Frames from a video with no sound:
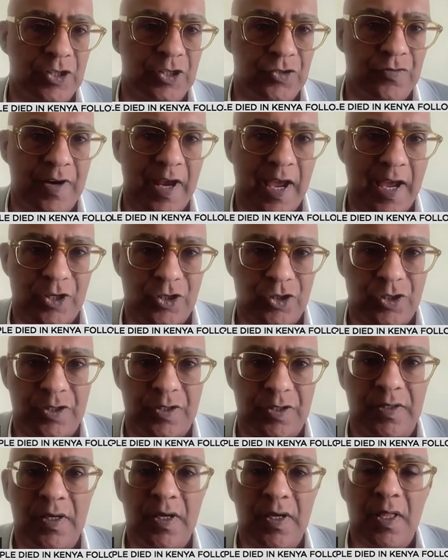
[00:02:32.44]

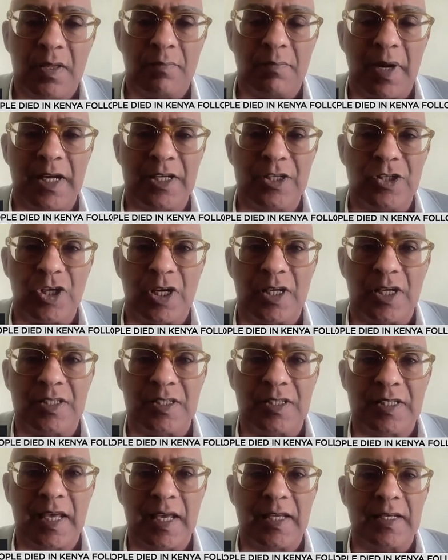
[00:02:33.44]
reaction by Gen
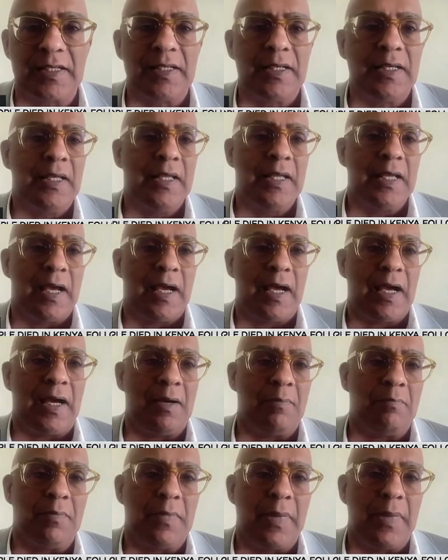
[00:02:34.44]
Z
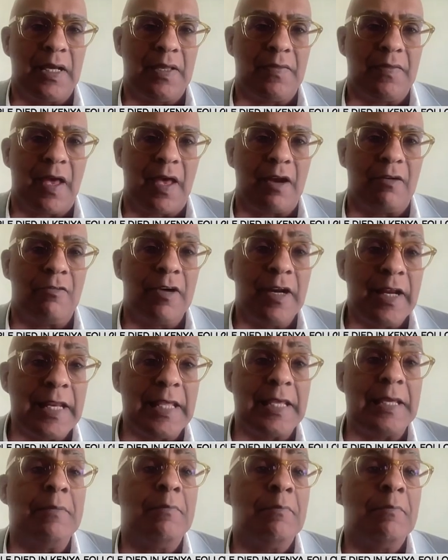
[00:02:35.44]
that
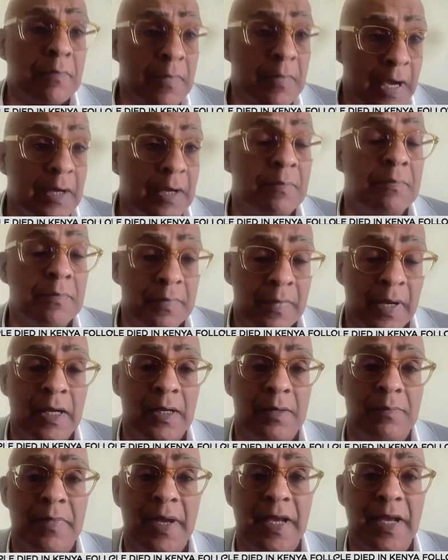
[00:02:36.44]
really
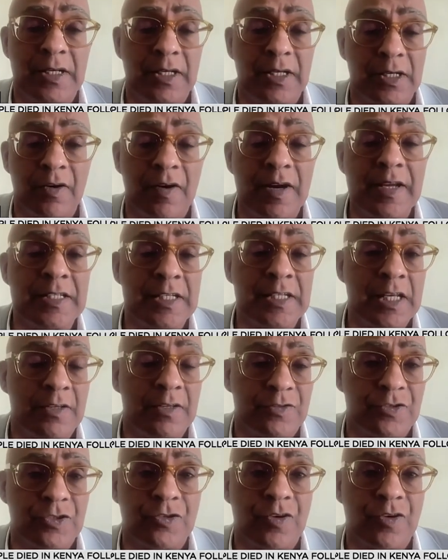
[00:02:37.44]
made a great deal
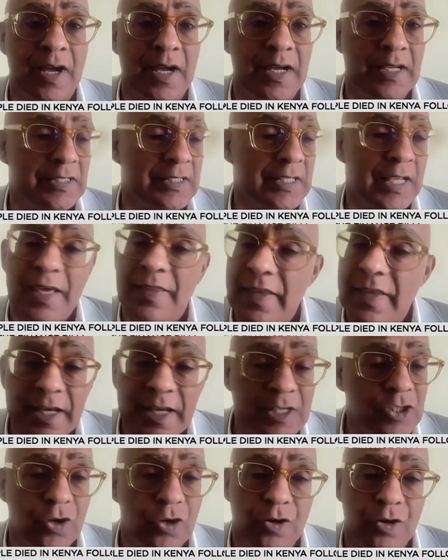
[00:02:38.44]
of strides. I think
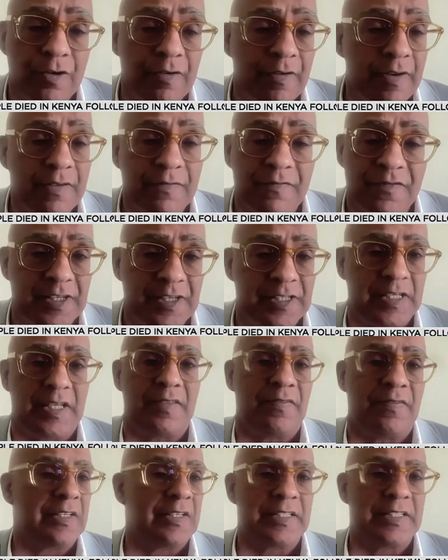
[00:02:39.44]
he's got to
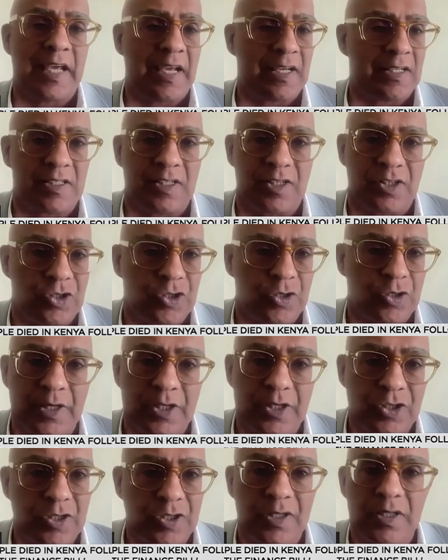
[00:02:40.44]
revisit the tax
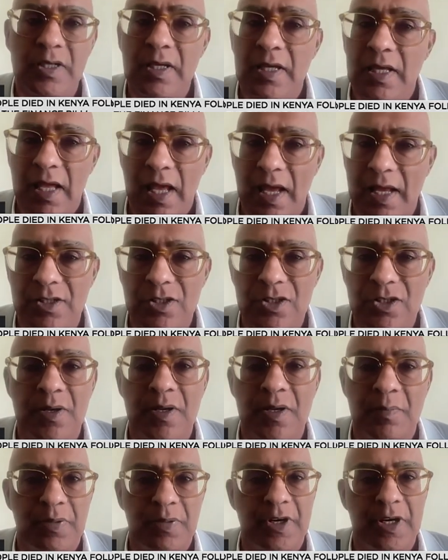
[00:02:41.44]
situation and do
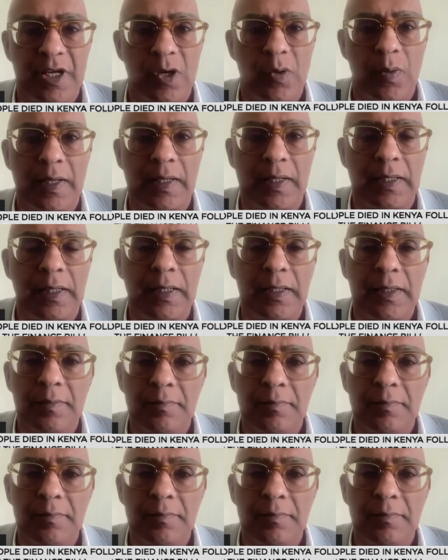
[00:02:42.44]
it pretty quickly.